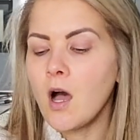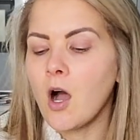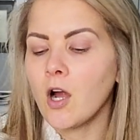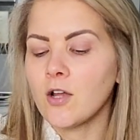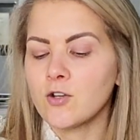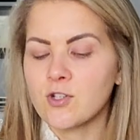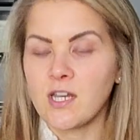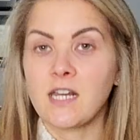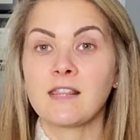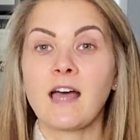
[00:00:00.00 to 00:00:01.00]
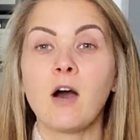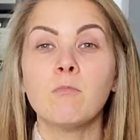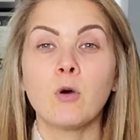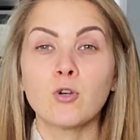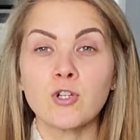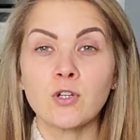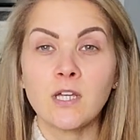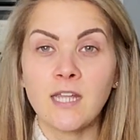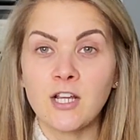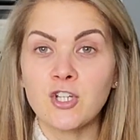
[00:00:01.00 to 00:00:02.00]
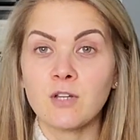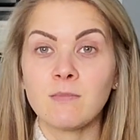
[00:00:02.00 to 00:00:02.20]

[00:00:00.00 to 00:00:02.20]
are understanding that emotional connection